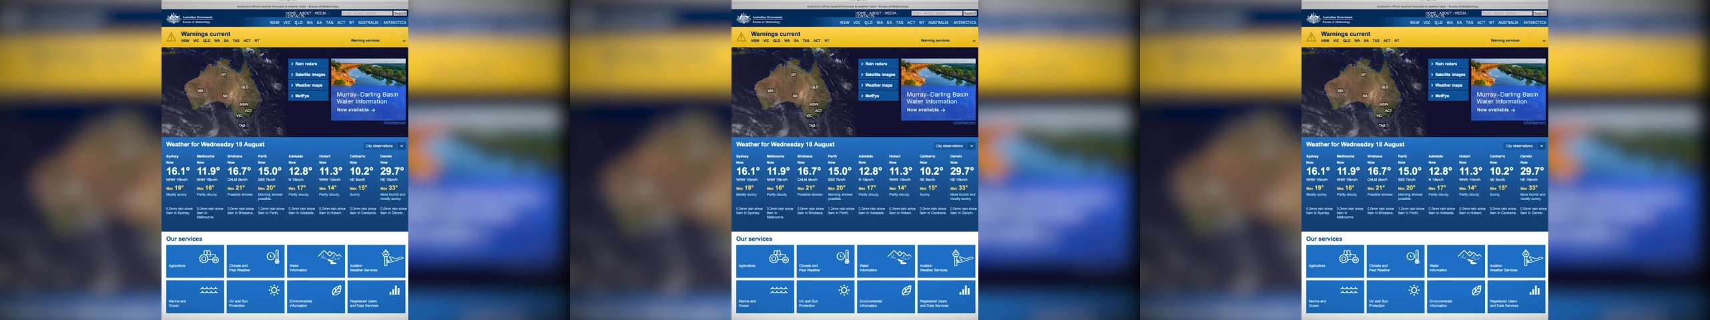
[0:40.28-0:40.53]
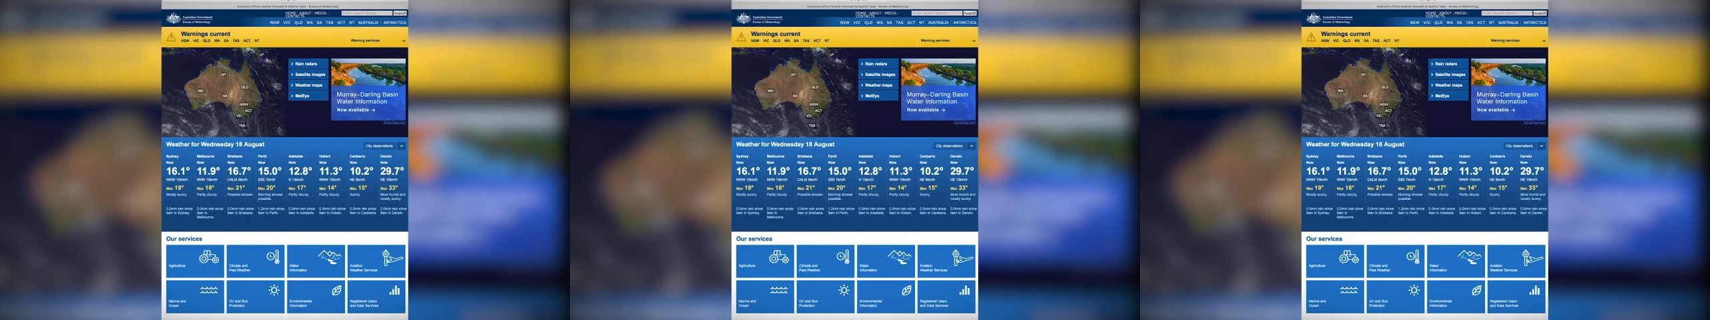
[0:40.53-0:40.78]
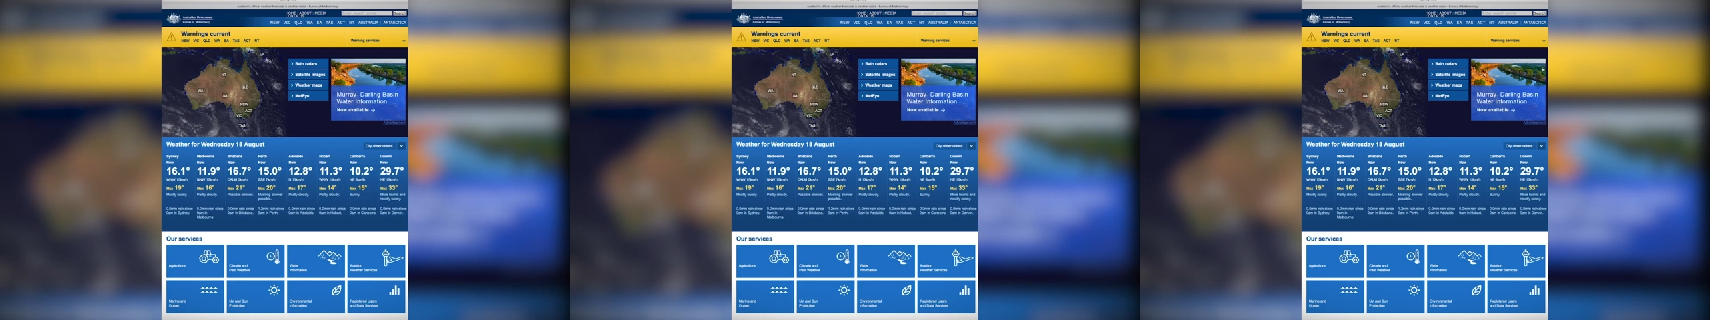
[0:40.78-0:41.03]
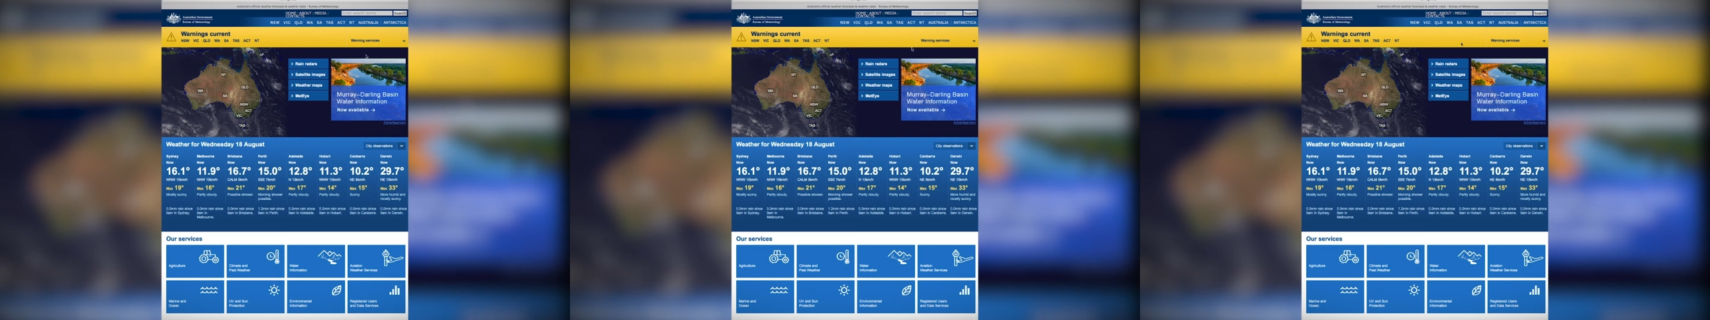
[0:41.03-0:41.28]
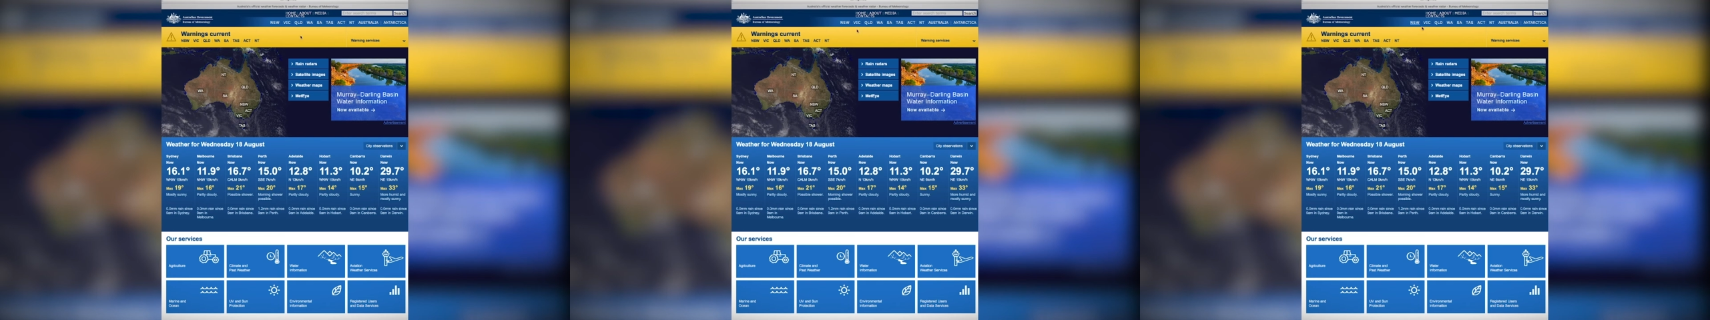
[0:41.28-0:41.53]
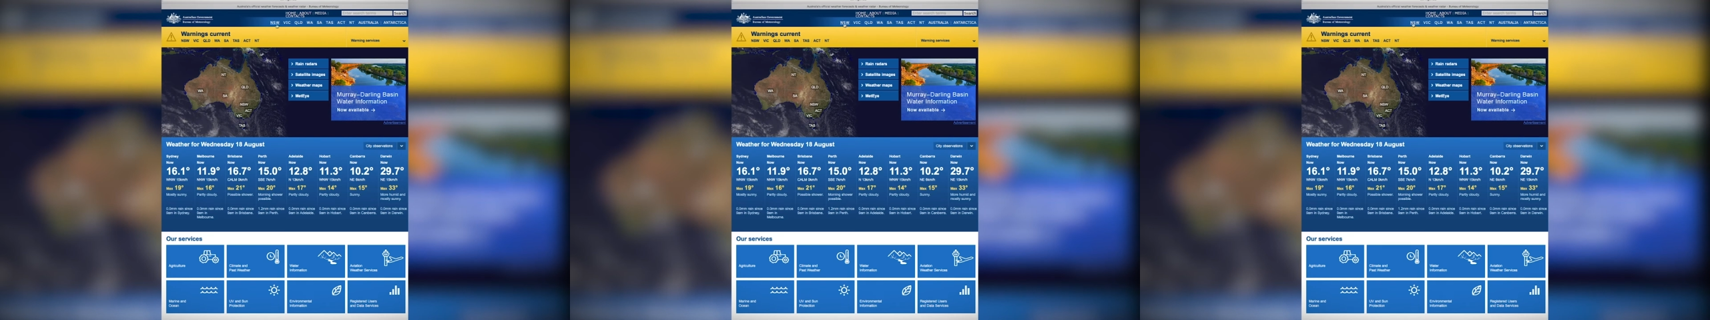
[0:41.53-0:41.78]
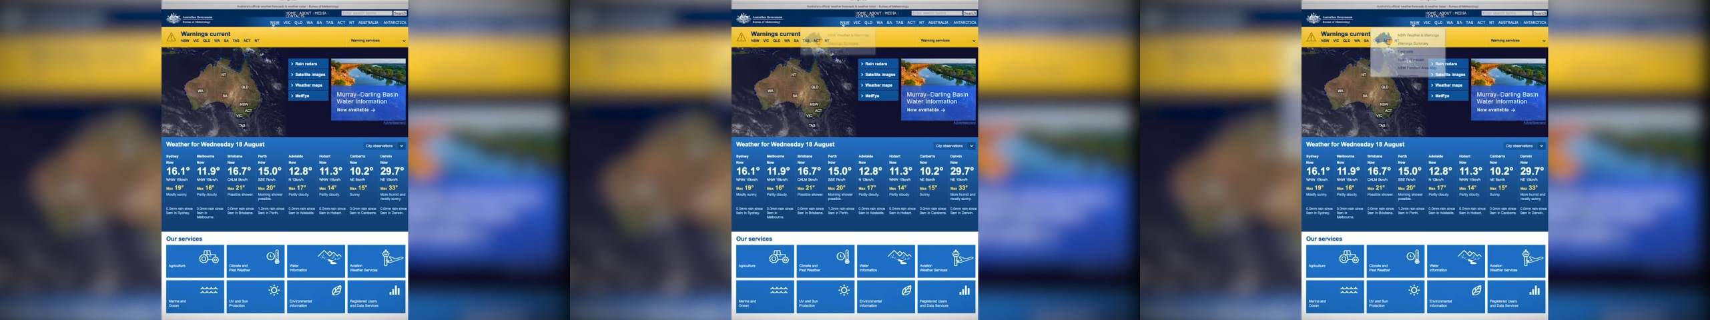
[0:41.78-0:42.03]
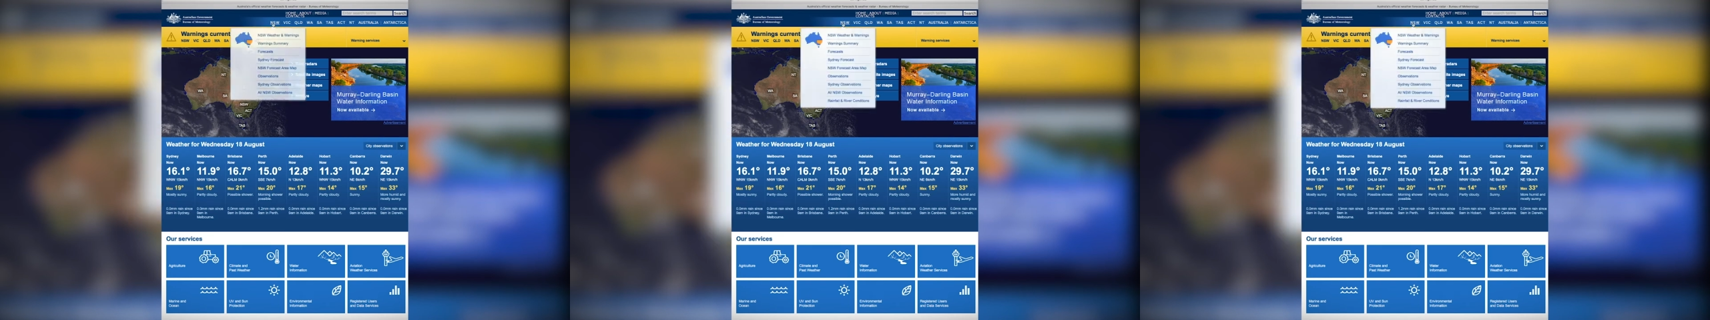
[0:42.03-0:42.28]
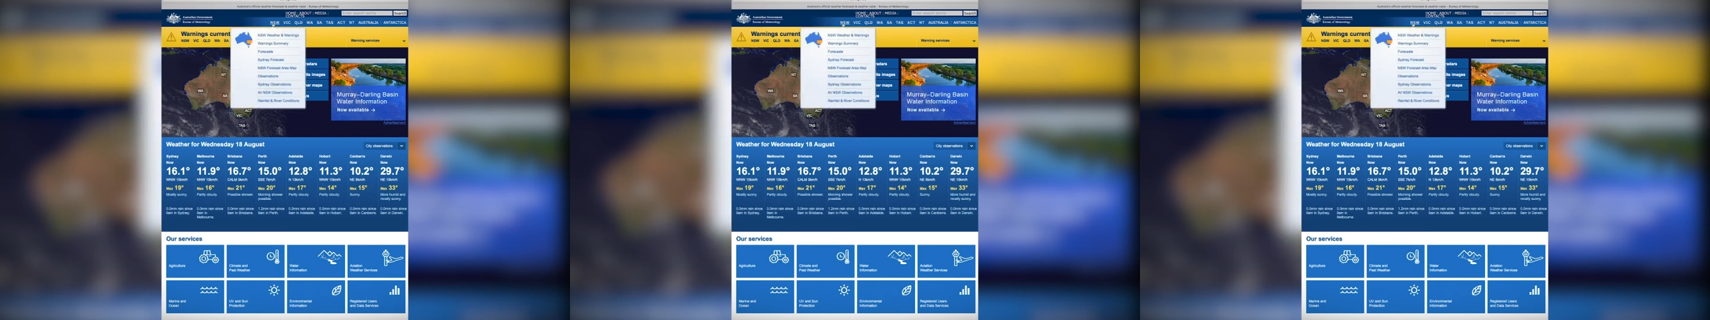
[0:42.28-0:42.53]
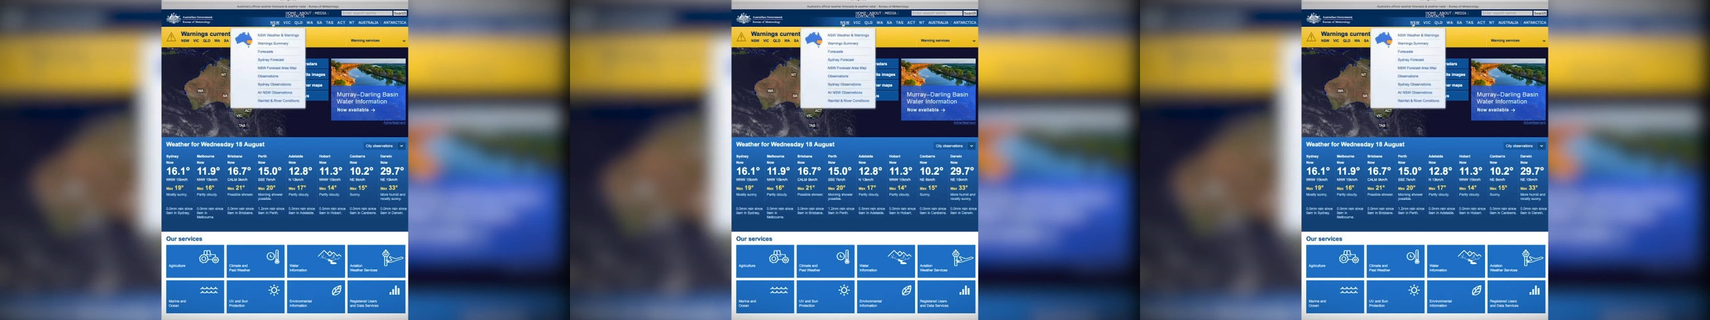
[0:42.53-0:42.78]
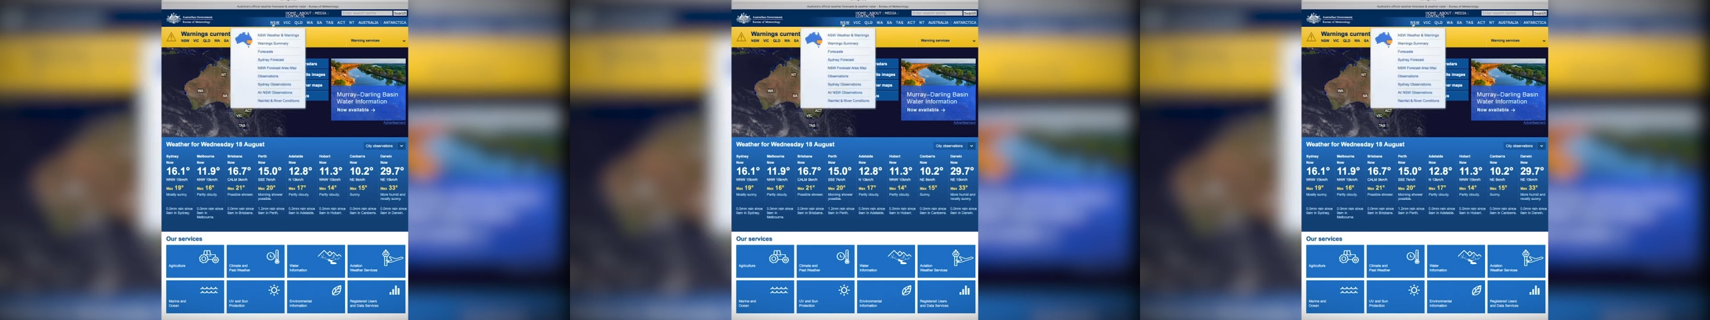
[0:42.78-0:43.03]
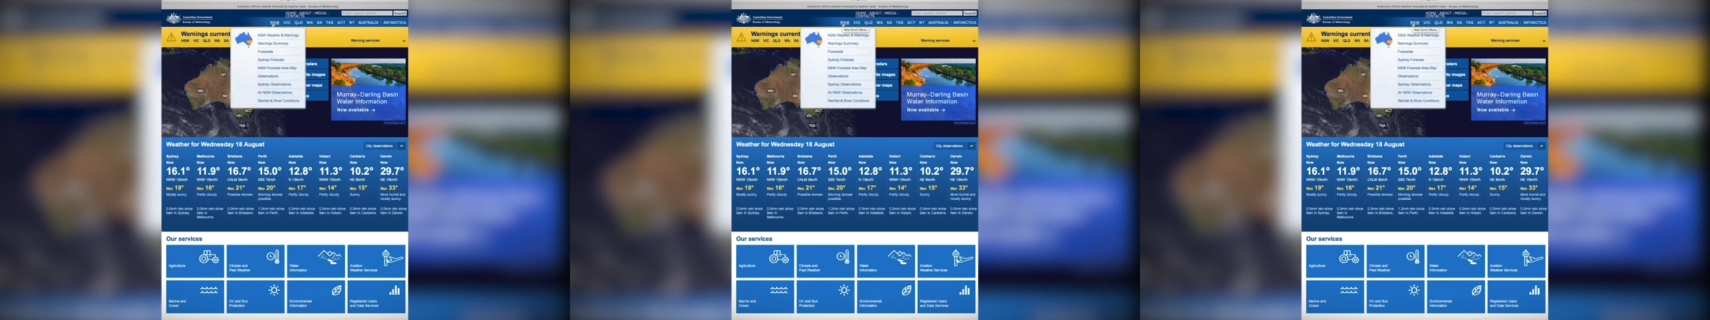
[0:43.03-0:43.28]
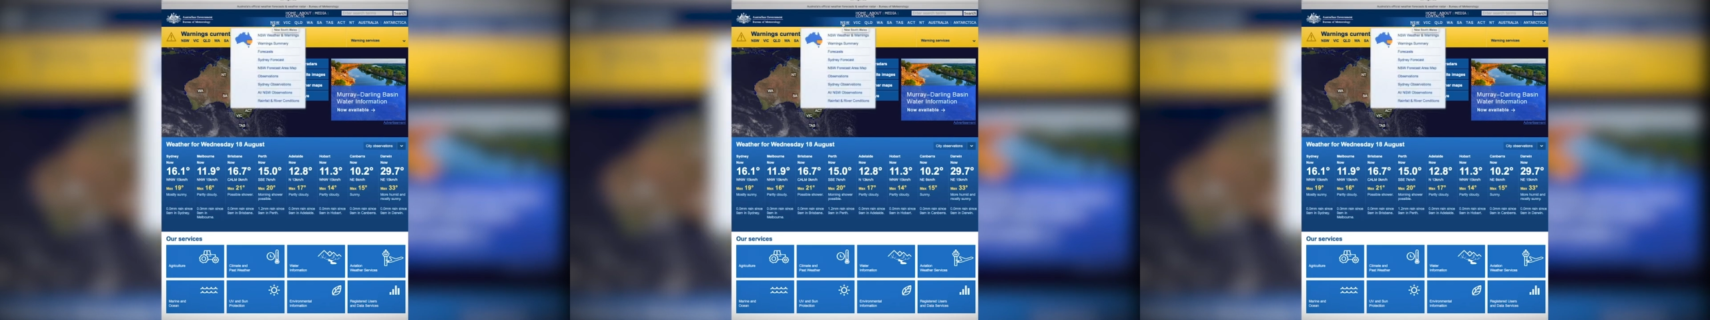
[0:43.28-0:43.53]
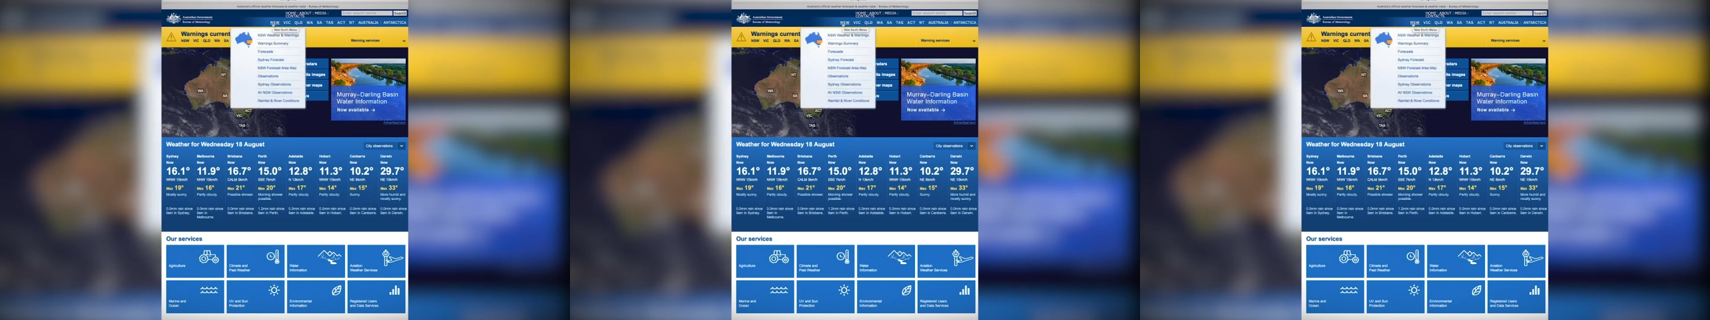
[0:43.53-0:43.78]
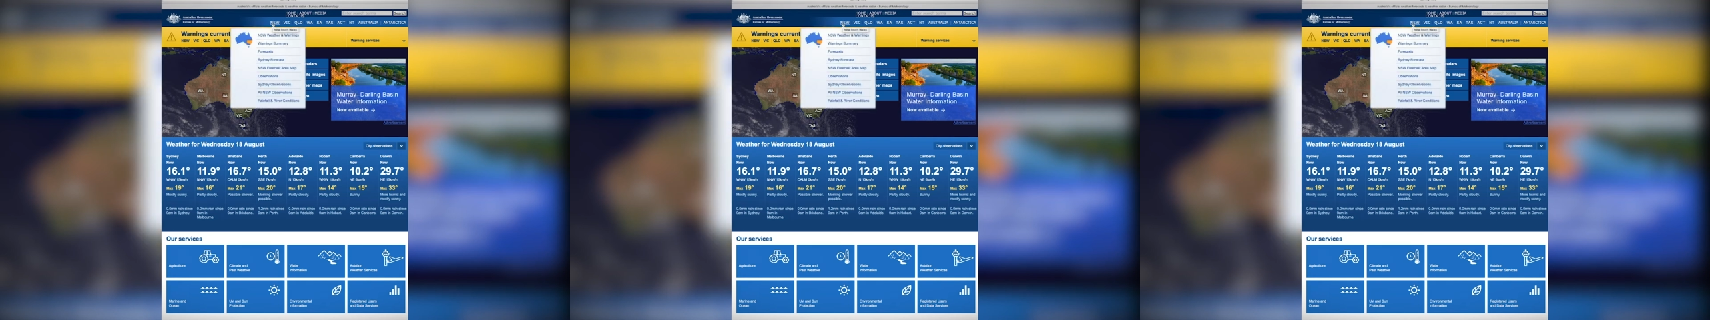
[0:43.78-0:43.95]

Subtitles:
No face is visible, so there are no lips to read.